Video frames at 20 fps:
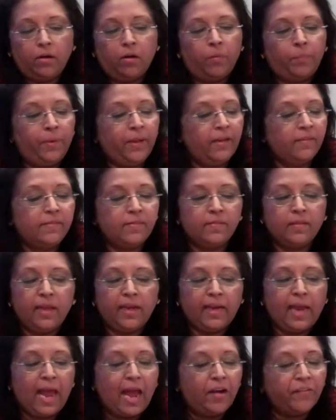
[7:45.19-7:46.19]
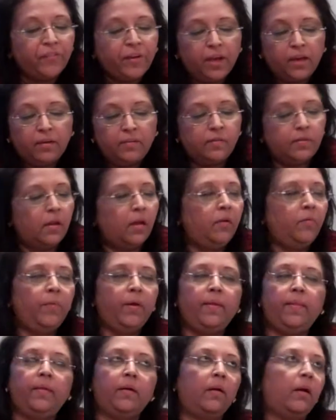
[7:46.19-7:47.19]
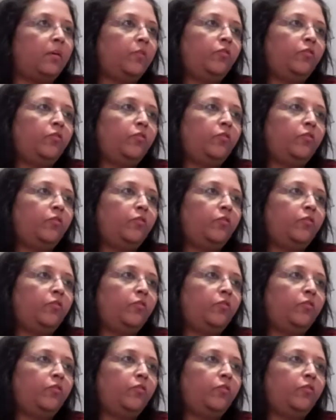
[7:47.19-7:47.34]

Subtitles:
or places like Afghanistan where there are